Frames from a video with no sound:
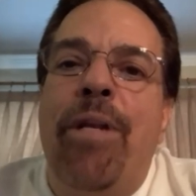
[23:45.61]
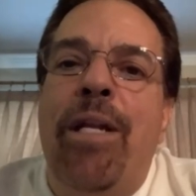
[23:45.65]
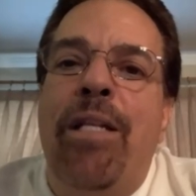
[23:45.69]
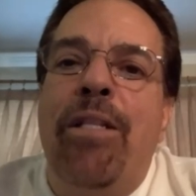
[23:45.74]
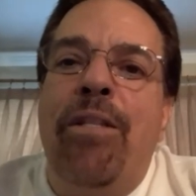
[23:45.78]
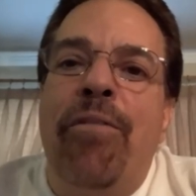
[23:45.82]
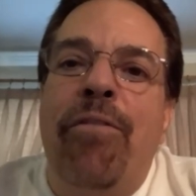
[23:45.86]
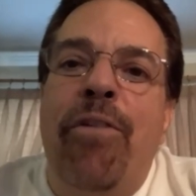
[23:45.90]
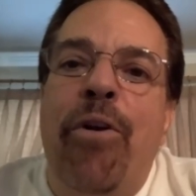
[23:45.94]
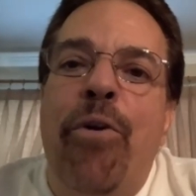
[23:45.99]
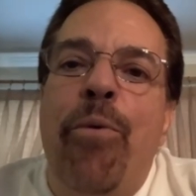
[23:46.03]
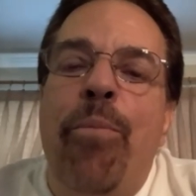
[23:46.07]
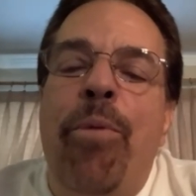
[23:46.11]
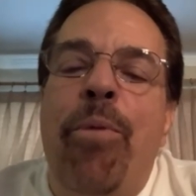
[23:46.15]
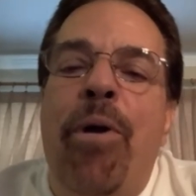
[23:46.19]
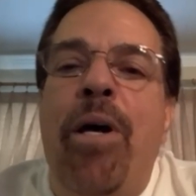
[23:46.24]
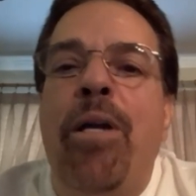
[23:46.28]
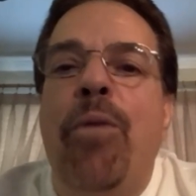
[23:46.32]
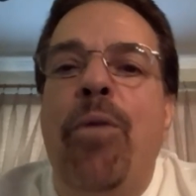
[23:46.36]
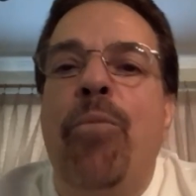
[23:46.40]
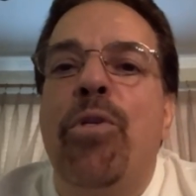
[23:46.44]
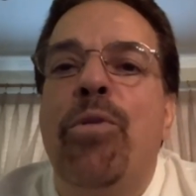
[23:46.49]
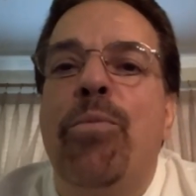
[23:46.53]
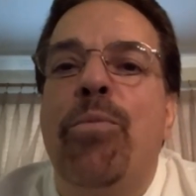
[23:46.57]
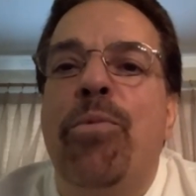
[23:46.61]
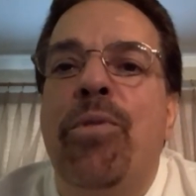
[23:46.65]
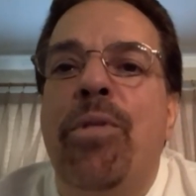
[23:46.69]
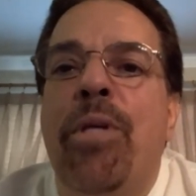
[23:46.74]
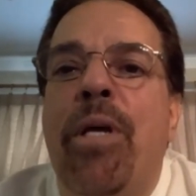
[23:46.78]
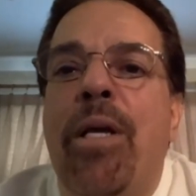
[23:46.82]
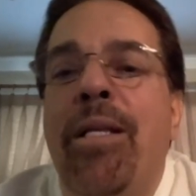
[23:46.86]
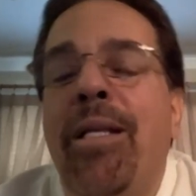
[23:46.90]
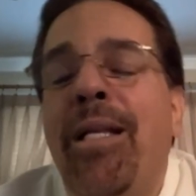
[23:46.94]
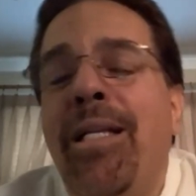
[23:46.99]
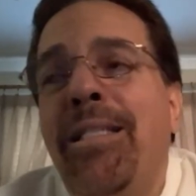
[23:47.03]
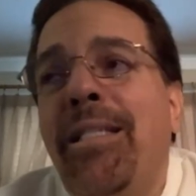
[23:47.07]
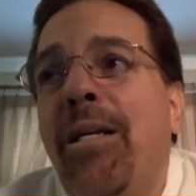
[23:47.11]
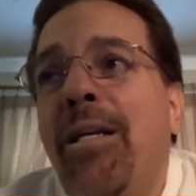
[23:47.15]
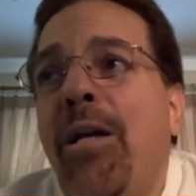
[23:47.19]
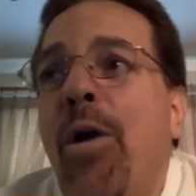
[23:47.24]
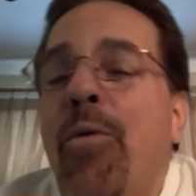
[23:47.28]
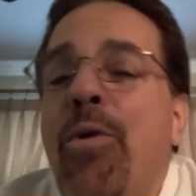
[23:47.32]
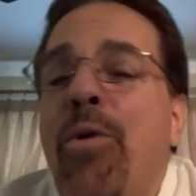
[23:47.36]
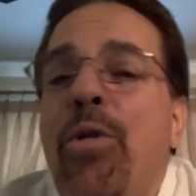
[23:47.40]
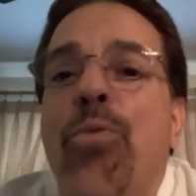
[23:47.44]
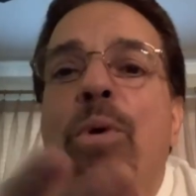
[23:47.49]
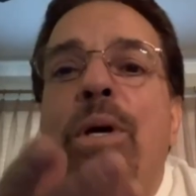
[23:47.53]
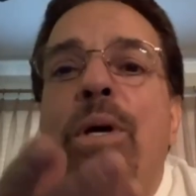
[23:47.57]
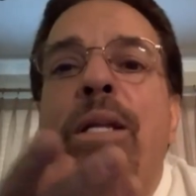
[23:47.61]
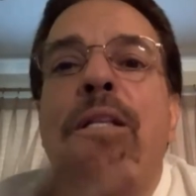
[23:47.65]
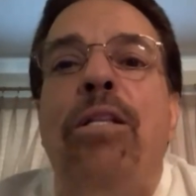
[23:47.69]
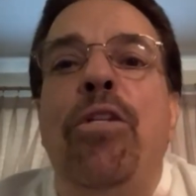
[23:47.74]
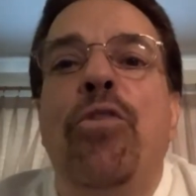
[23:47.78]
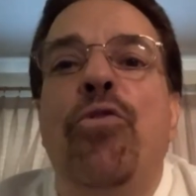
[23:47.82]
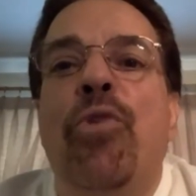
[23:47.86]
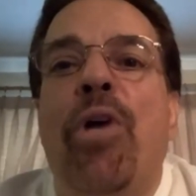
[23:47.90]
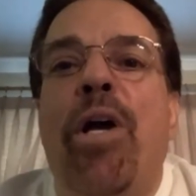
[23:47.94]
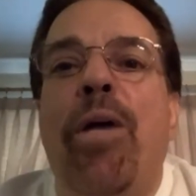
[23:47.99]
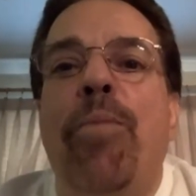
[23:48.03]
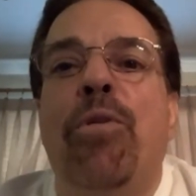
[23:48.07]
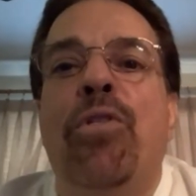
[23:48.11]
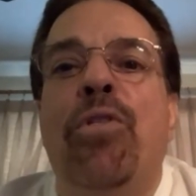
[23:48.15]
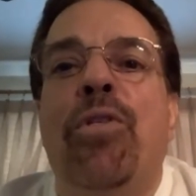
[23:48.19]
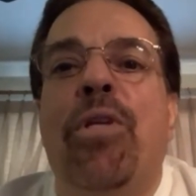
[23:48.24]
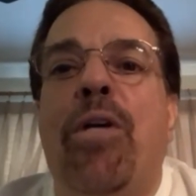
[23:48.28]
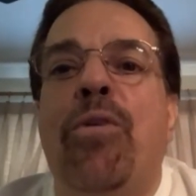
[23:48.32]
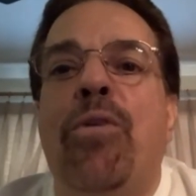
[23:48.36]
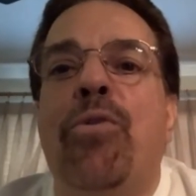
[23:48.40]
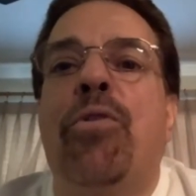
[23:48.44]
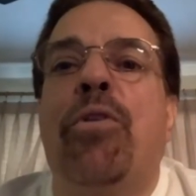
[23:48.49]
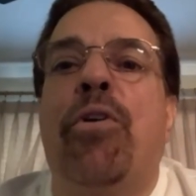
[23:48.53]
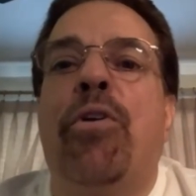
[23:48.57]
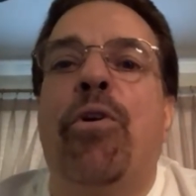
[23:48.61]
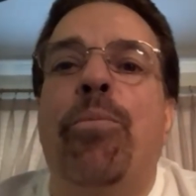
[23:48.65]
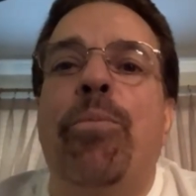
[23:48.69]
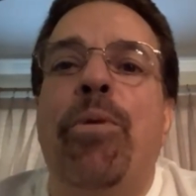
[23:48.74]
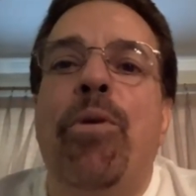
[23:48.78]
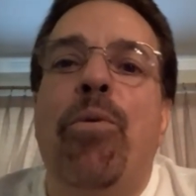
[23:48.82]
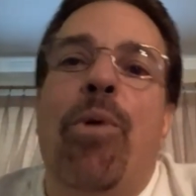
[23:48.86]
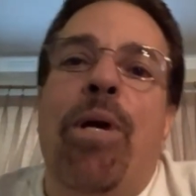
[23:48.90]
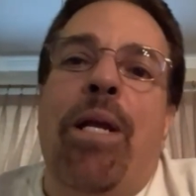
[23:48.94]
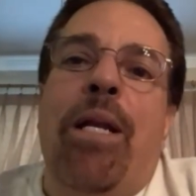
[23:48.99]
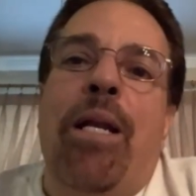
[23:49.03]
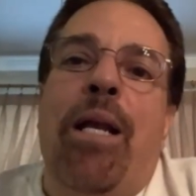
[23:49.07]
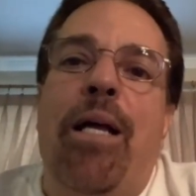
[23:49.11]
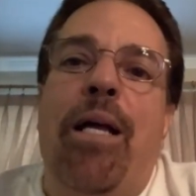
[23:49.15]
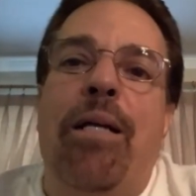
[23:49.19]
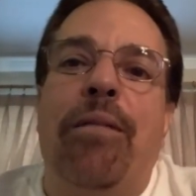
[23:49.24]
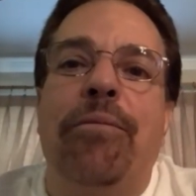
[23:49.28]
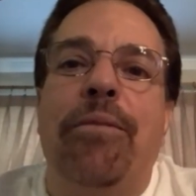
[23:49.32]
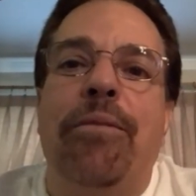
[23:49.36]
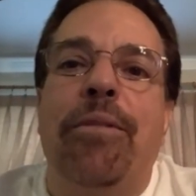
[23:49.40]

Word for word: And at the very bottom was massage. And I said, I always wanted to try massage therapy. Why not?